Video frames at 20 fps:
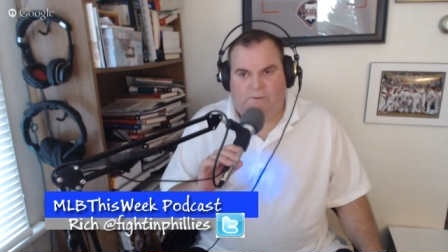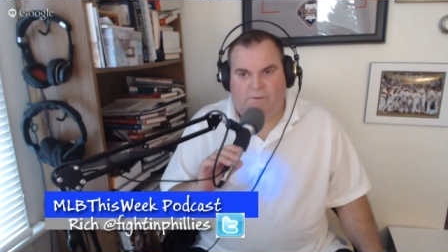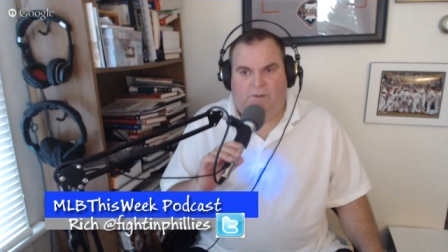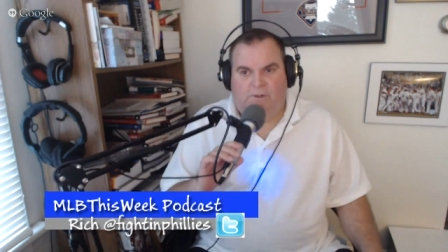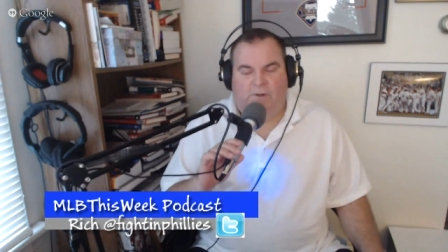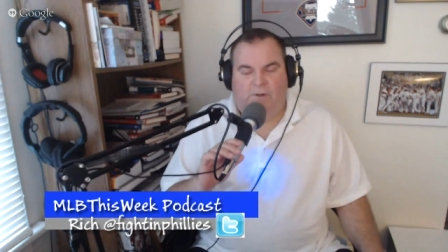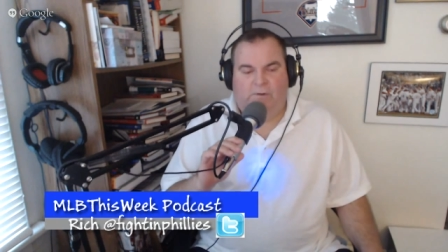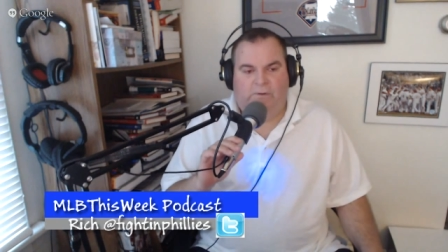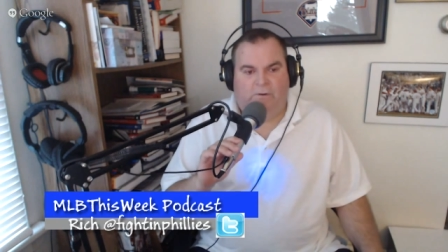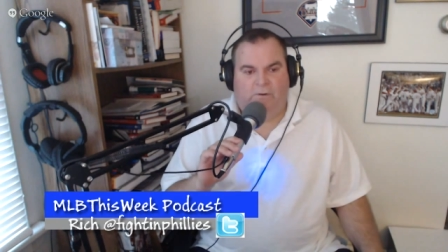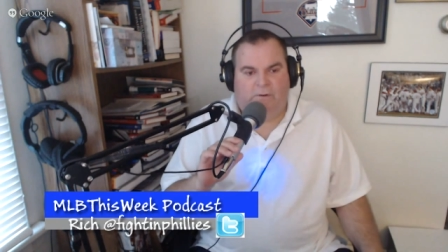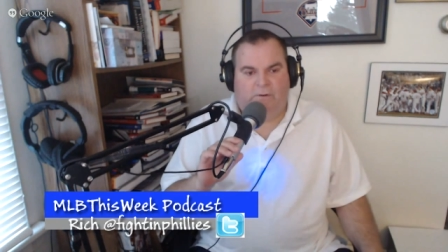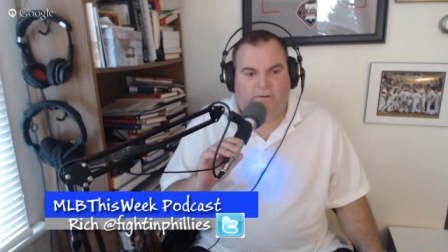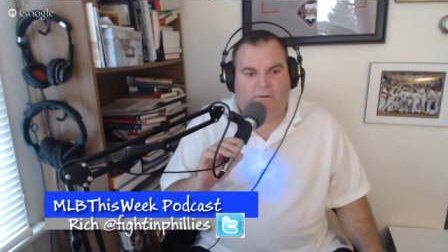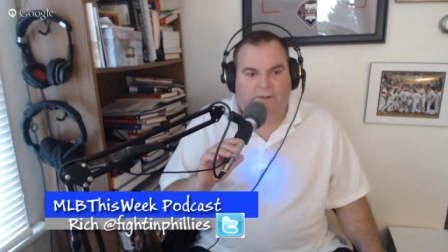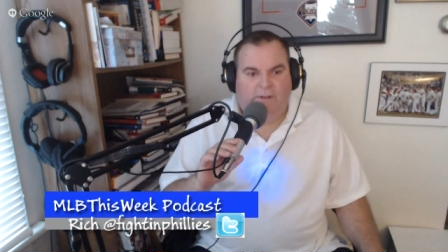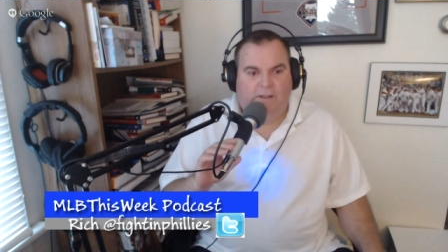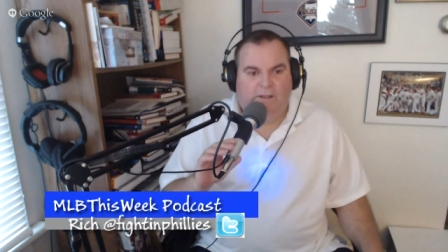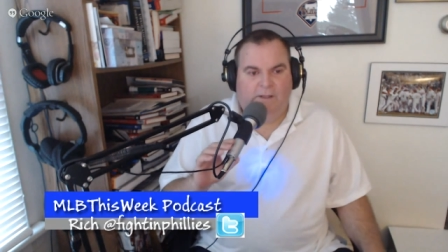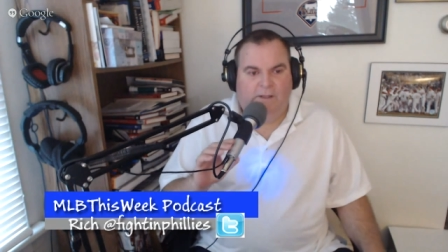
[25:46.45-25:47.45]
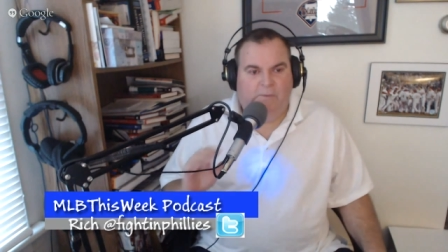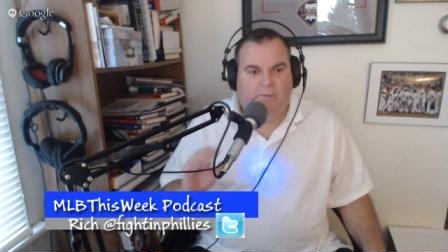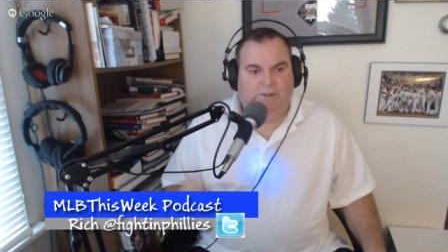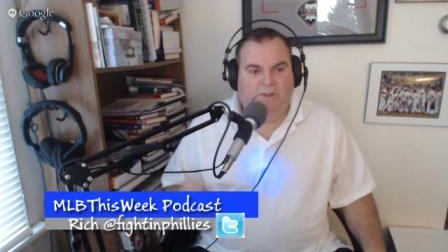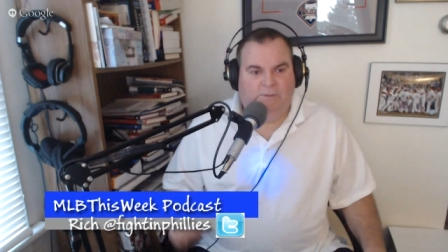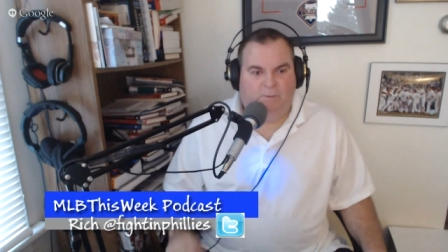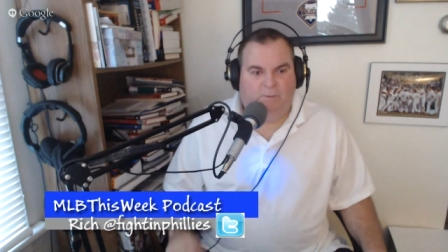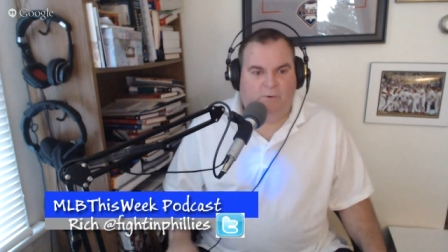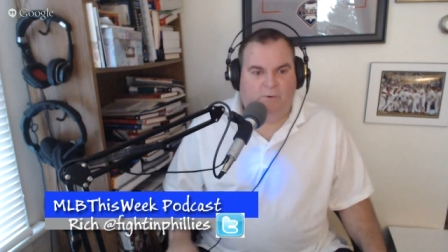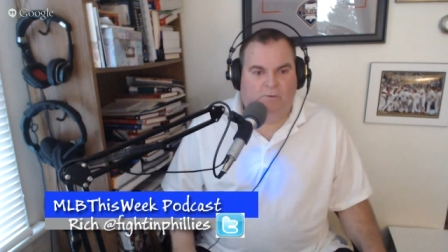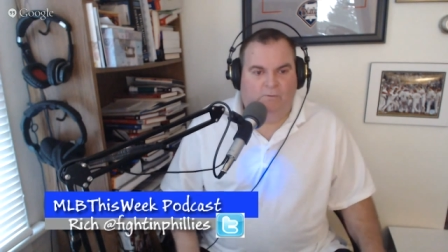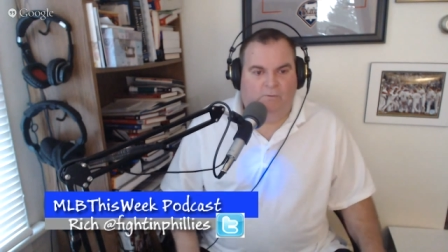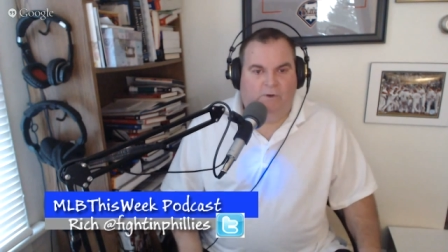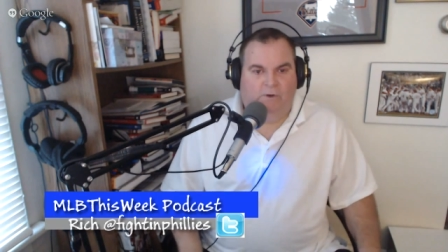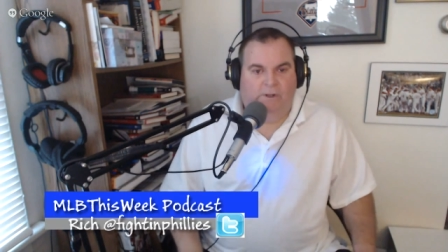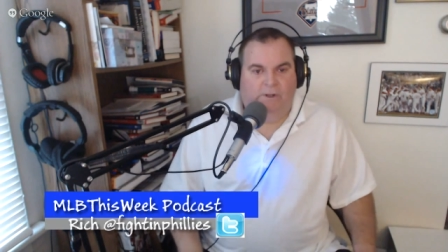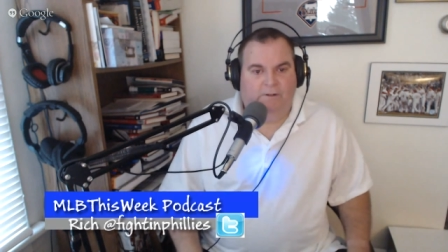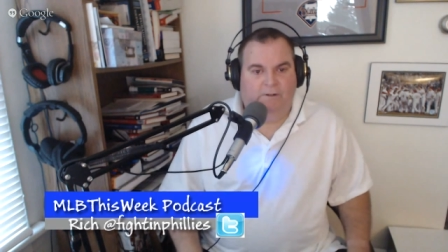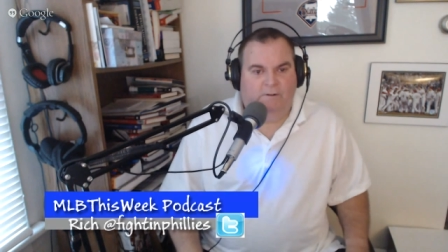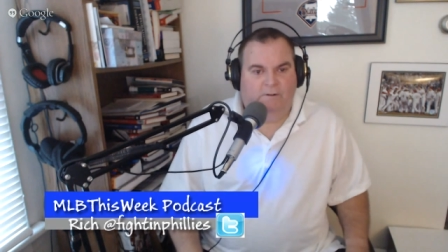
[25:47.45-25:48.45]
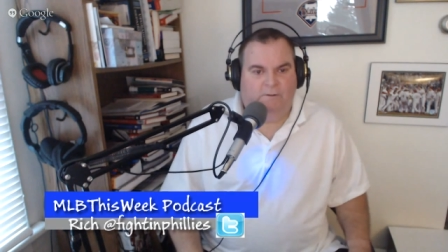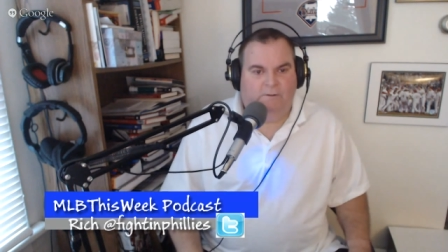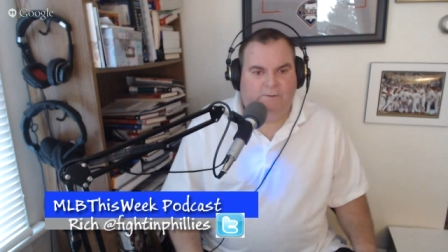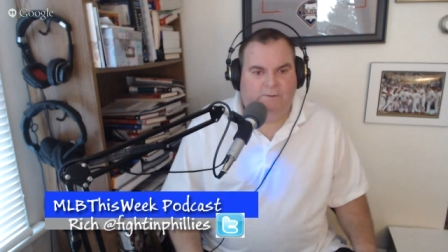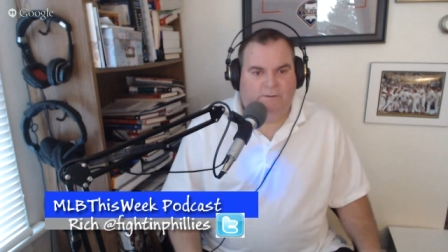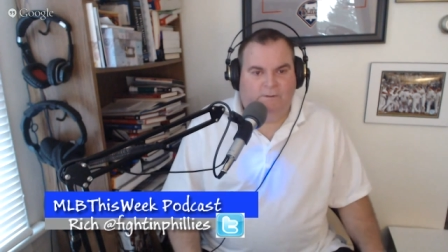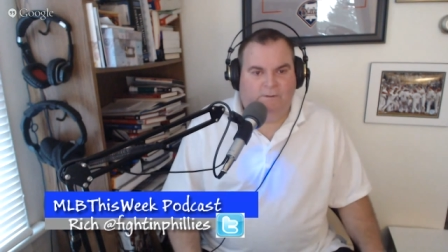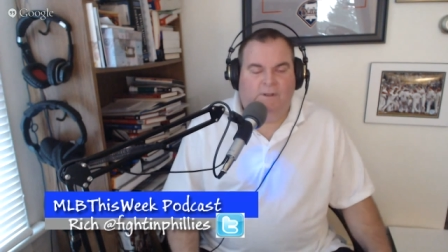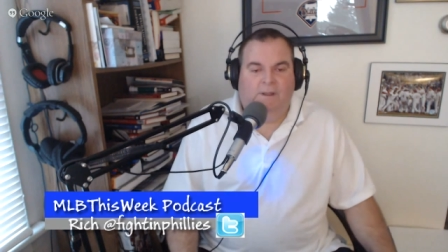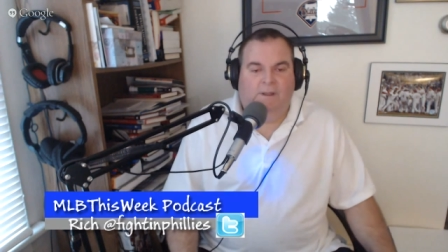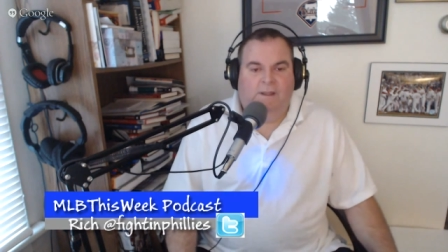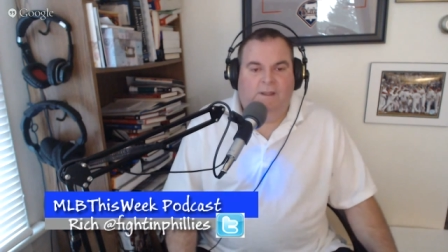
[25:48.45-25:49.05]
we know they're baseball writers,